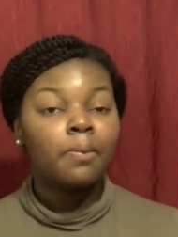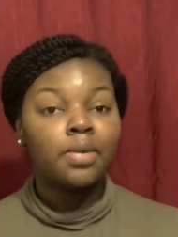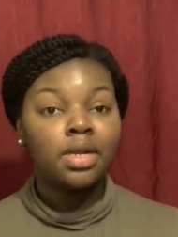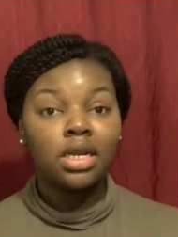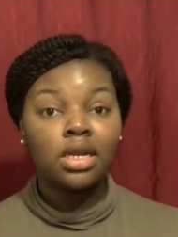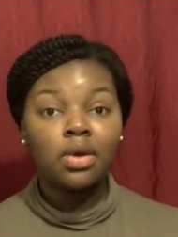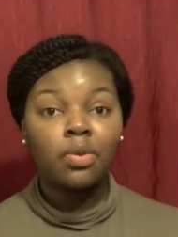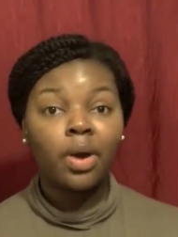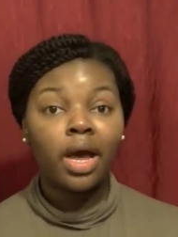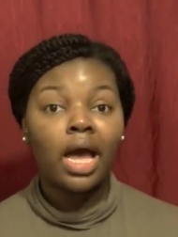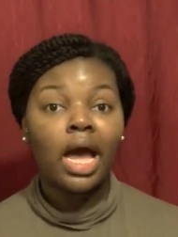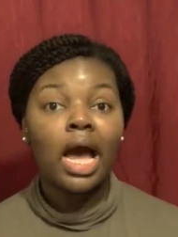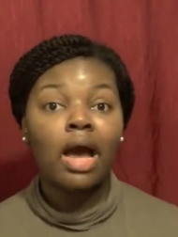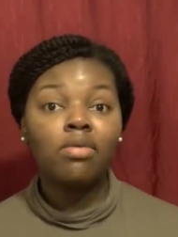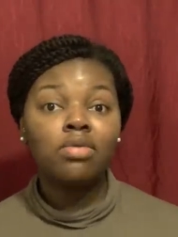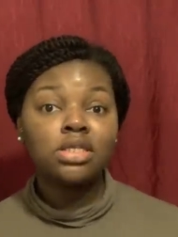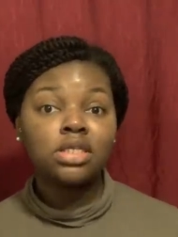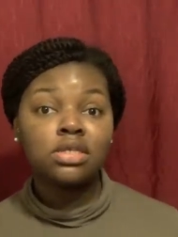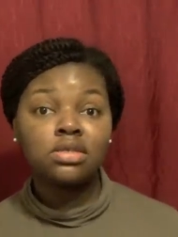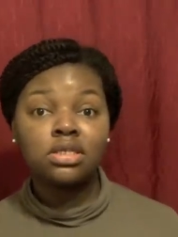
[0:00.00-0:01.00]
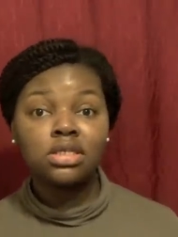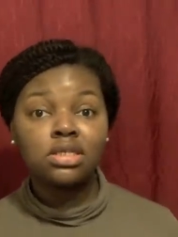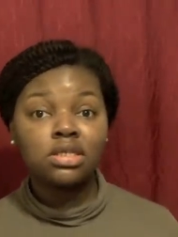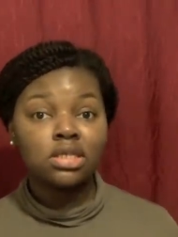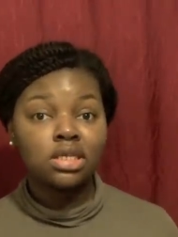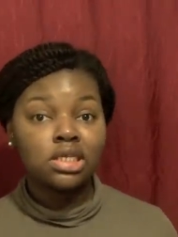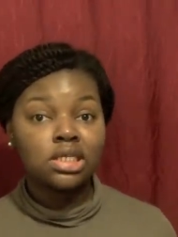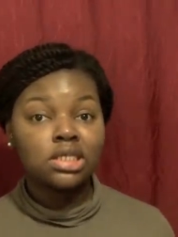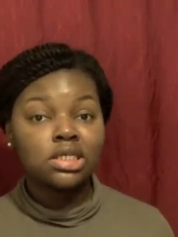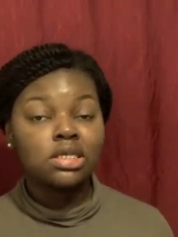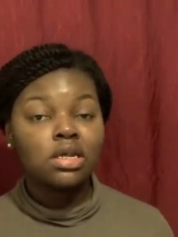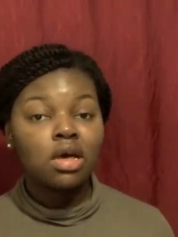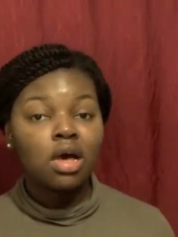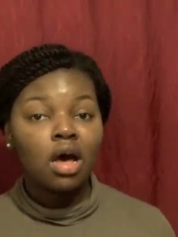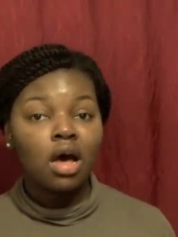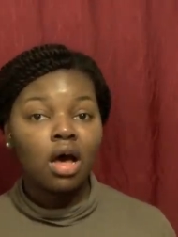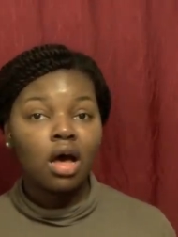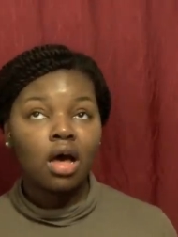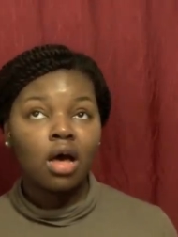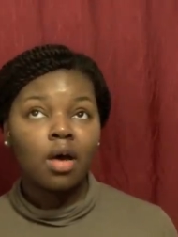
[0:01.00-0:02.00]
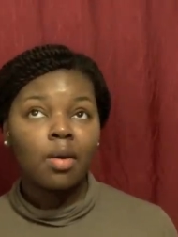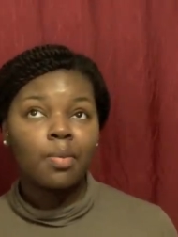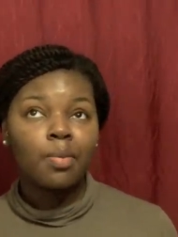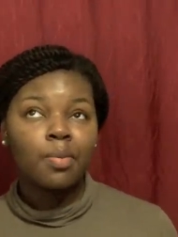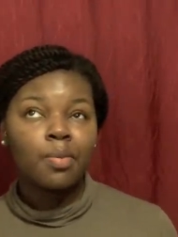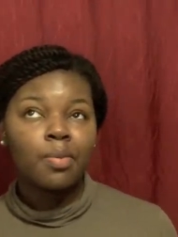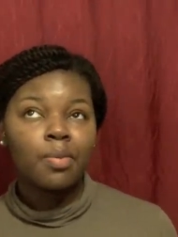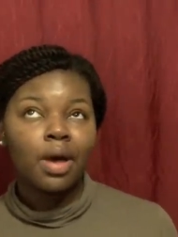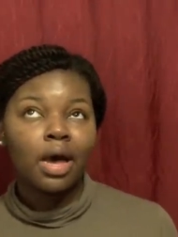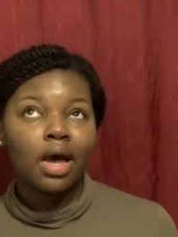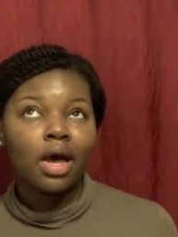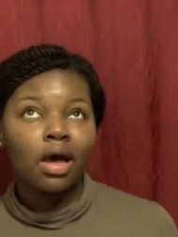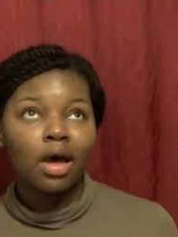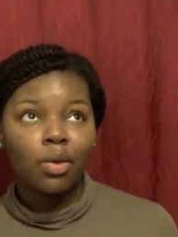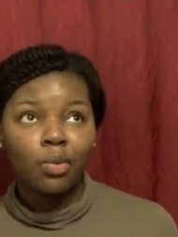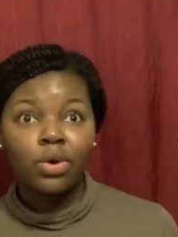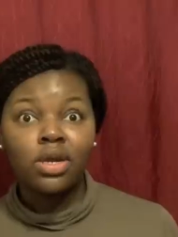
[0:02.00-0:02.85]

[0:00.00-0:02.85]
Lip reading: But anyway, I was using this, I